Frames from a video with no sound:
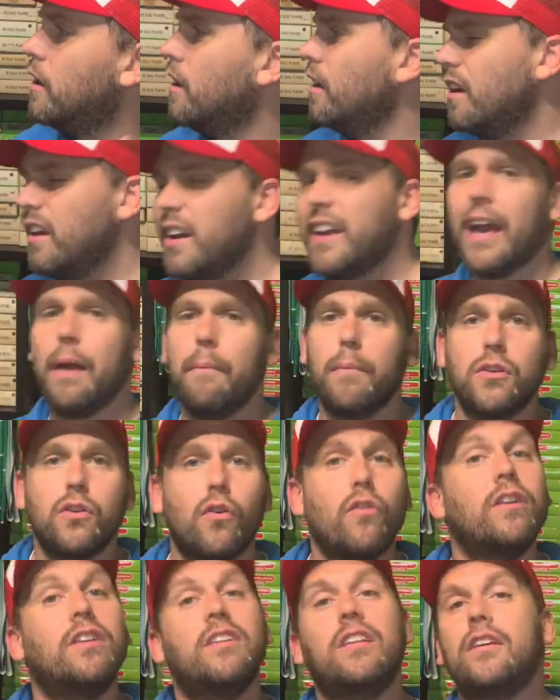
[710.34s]
again, which
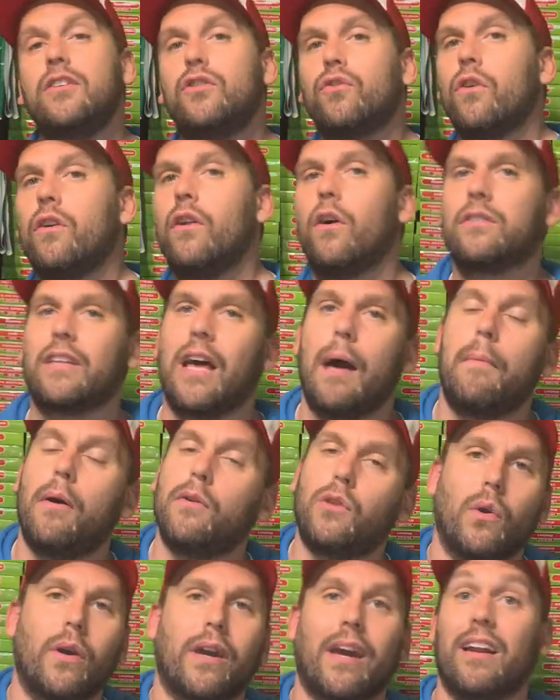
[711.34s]
I already did during lockdown, but
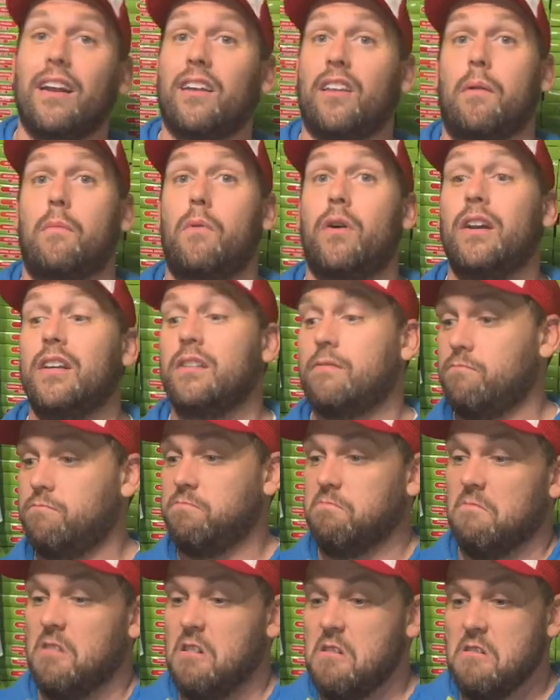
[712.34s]
I'll do it again. I don't mind. That's
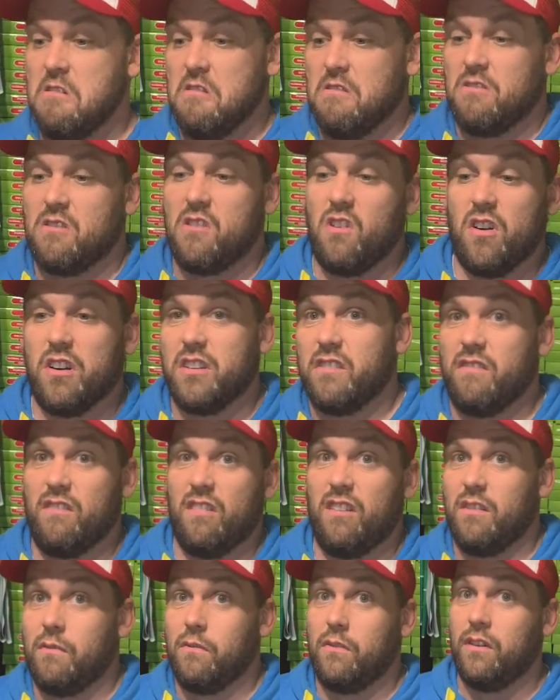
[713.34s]
kind of
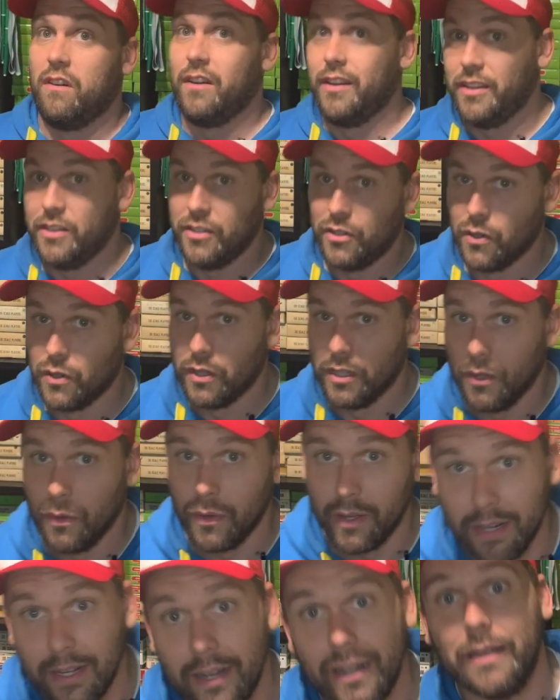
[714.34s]
what I enjoy
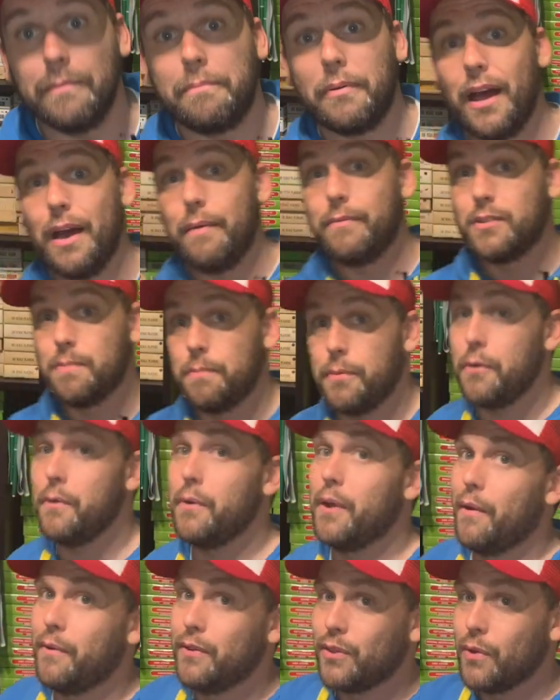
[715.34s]
doing, isn't it? Playing with
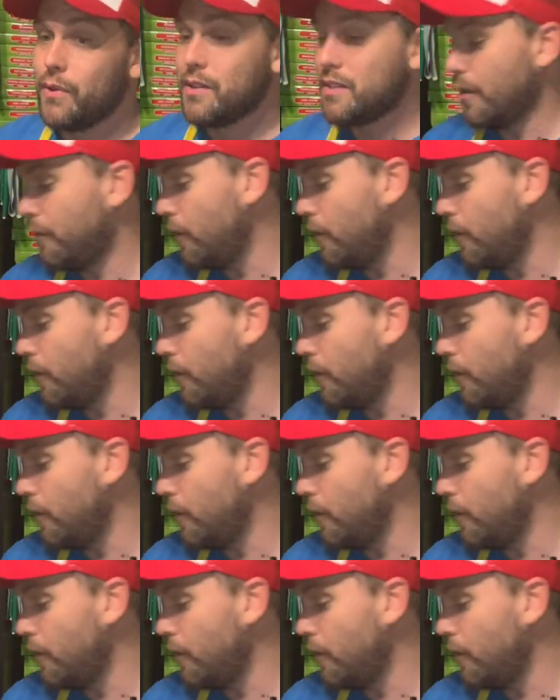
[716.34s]
Subbuteo and doing stuff